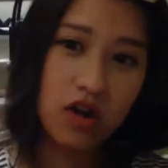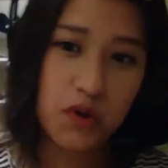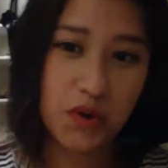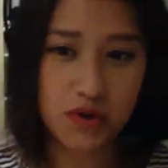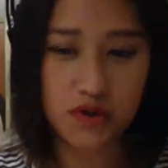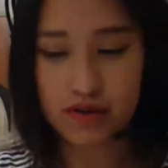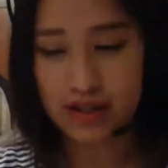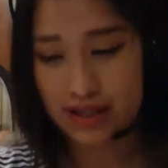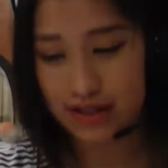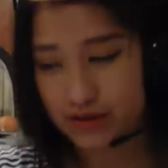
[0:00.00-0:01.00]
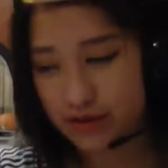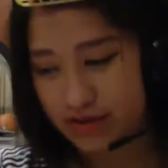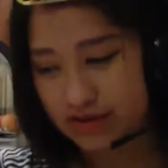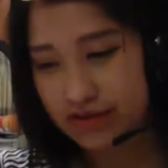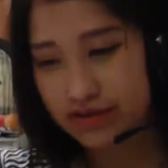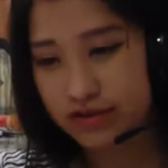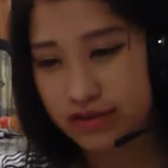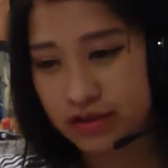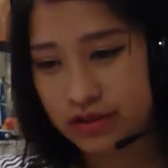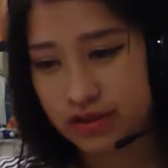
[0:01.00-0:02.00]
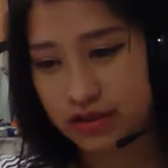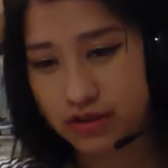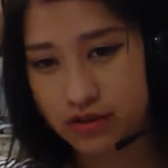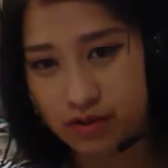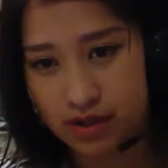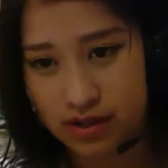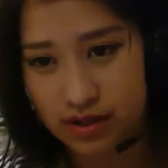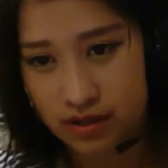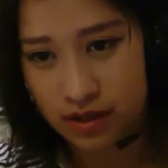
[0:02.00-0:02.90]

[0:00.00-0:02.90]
or you can either doodle, or you can,